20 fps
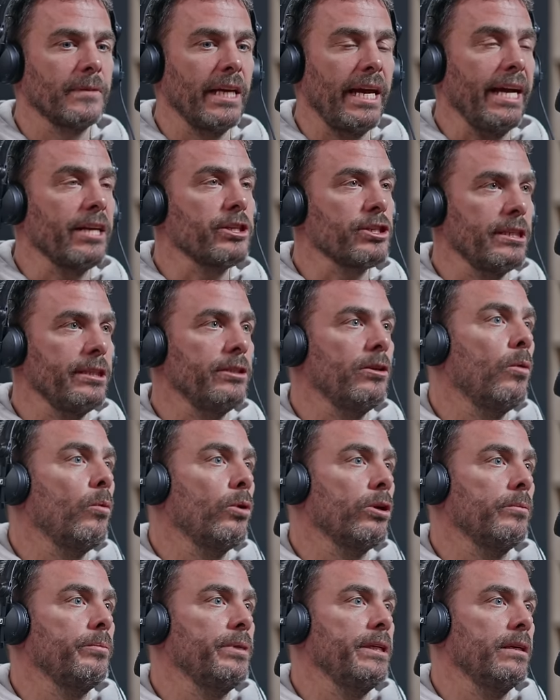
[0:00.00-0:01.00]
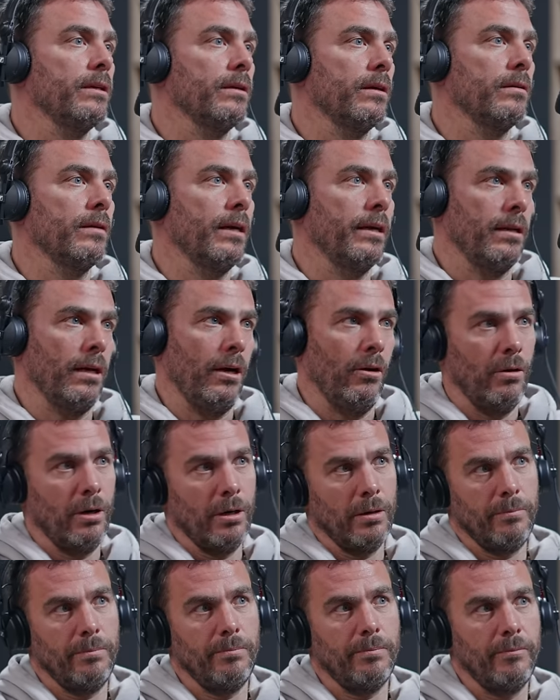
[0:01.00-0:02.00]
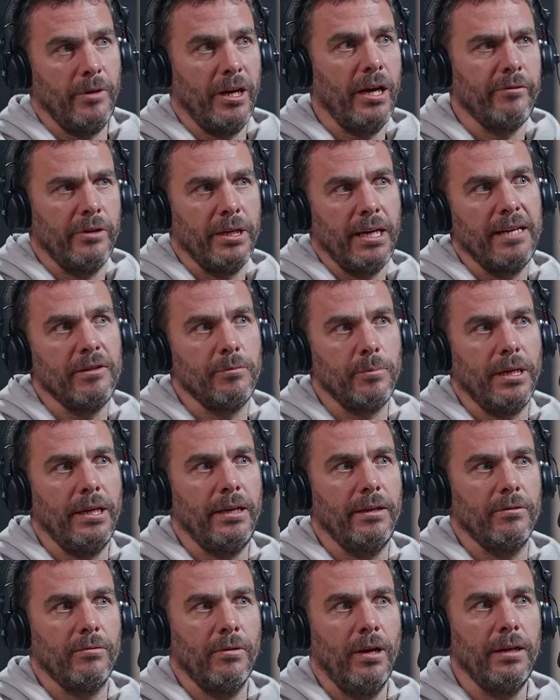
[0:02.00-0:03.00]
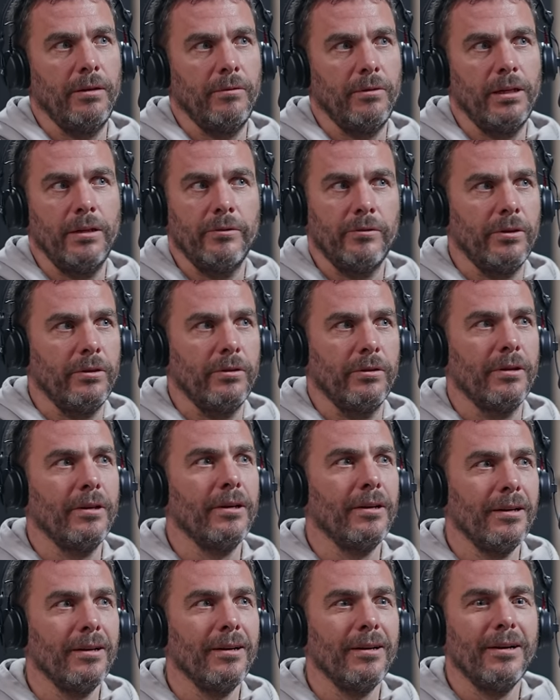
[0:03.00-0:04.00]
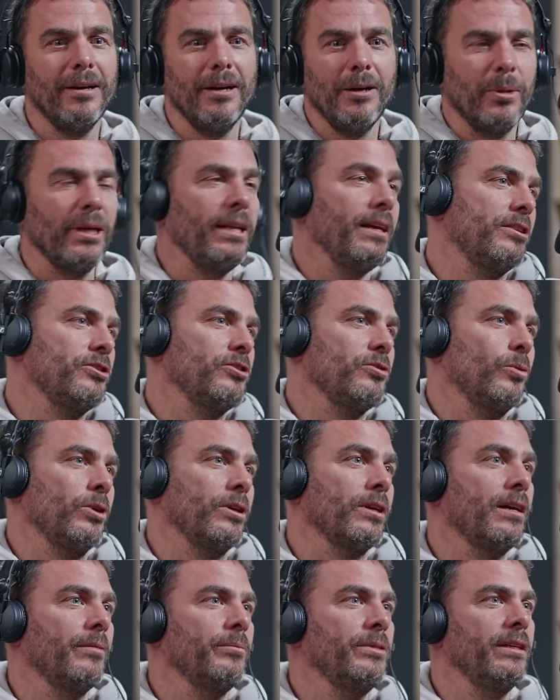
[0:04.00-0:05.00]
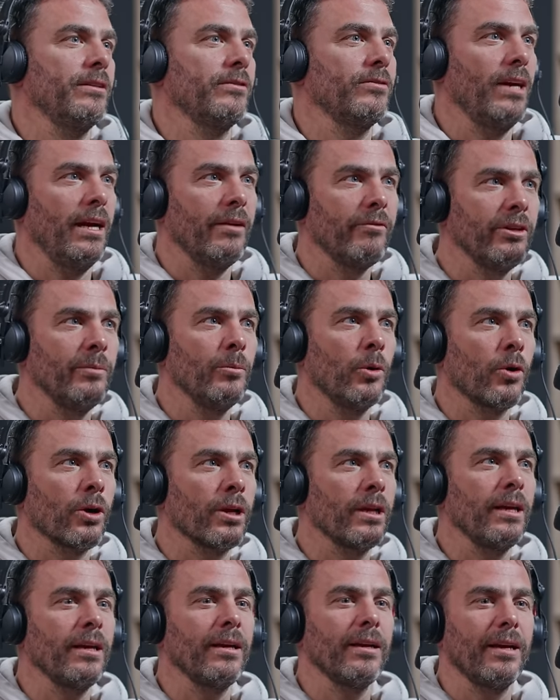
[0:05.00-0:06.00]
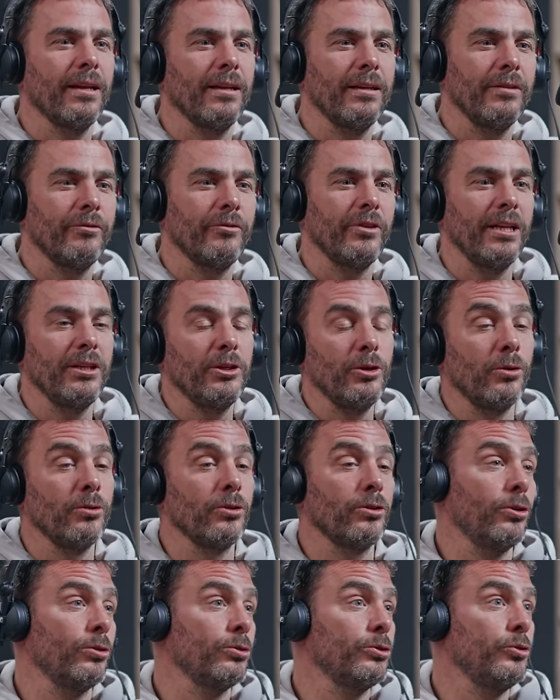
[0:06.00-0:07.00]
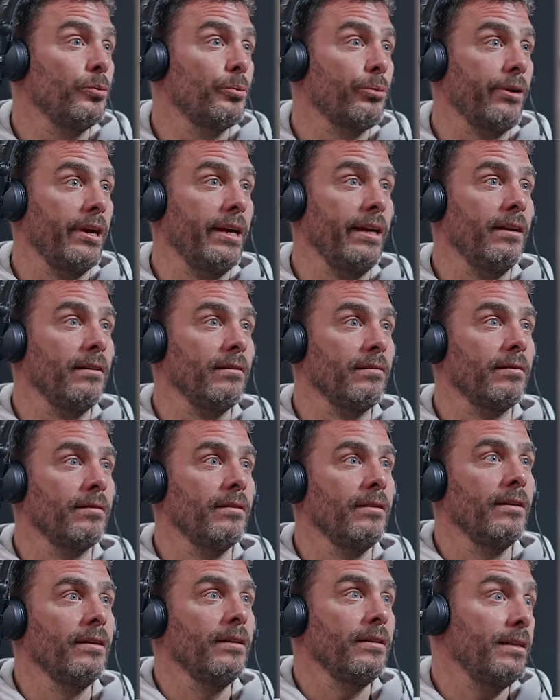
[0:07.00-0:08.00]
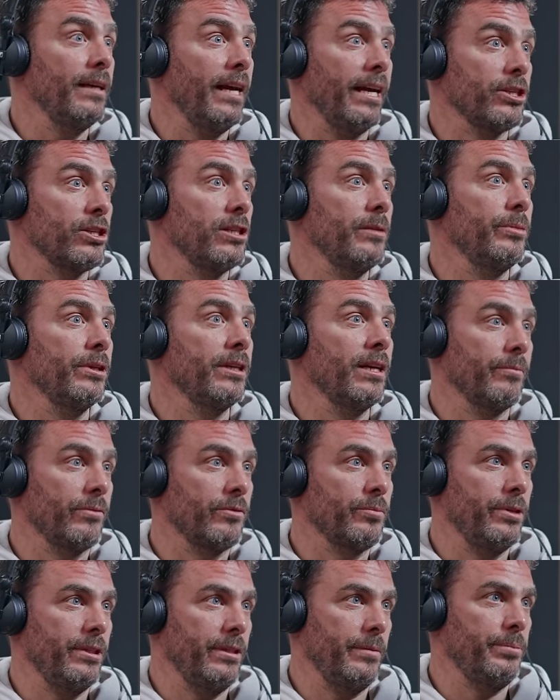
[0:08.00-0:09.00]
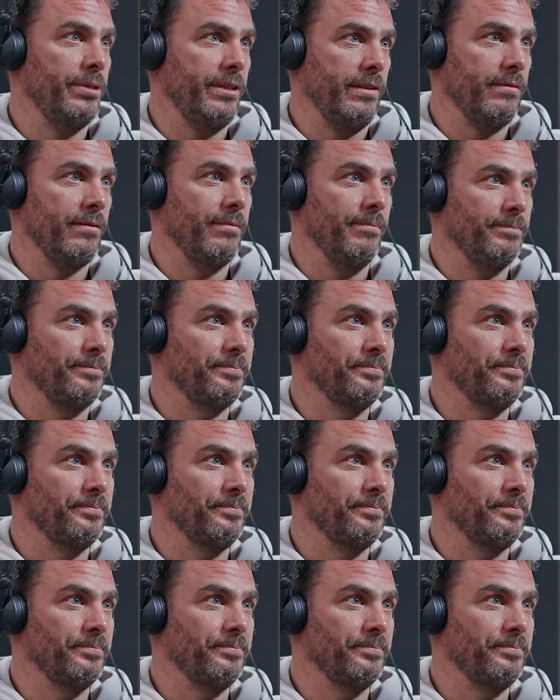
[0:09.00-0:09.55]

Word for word: they actually don't want to be at our. We have a nice place, right? We live you do, yeah. But they just want to come here. So every morning, and if they don't go to prayers, he actually becomes pretty pissed.